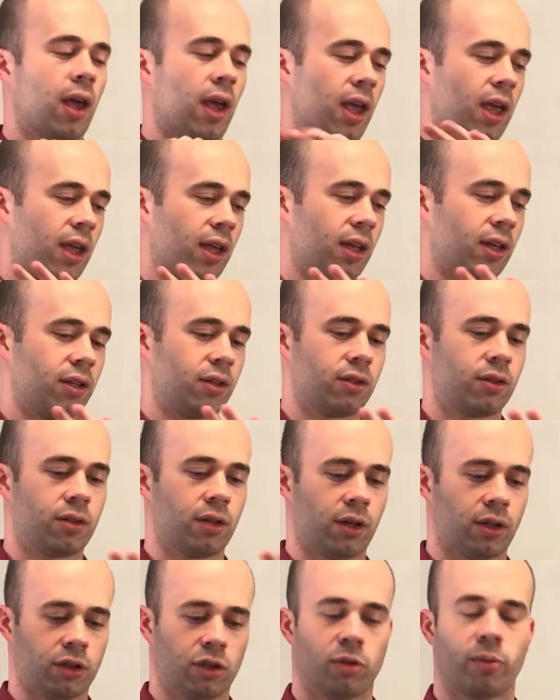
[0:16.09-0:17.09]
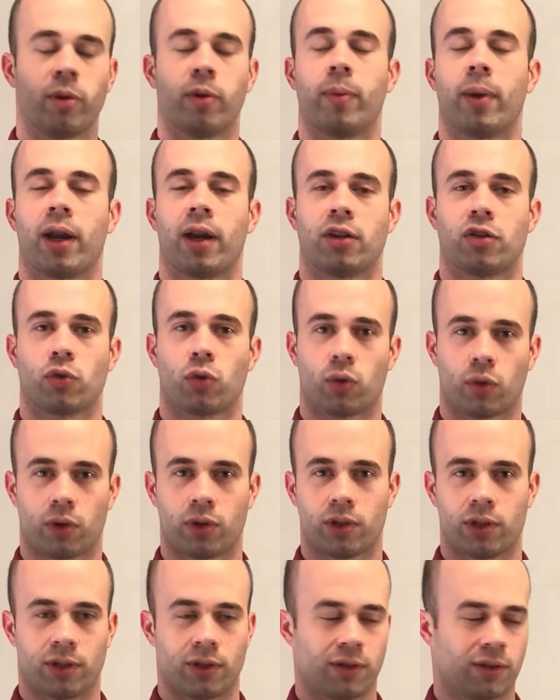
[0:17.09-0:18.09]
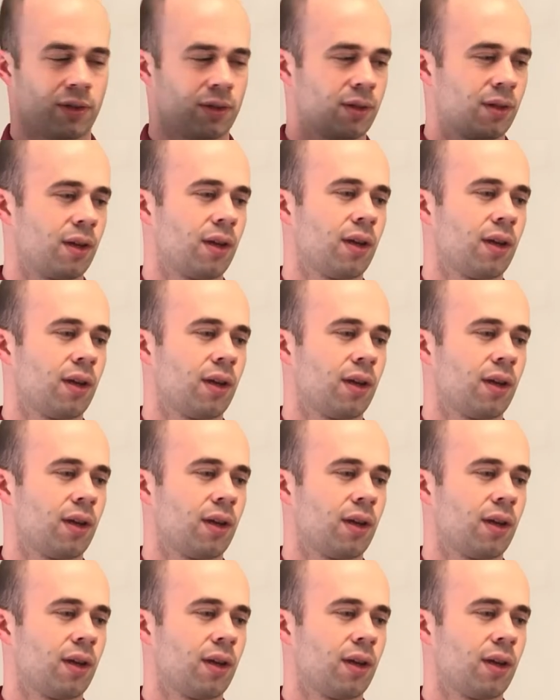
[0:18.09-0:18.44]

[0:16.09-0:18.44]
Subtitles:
and talk a little bit about its origins.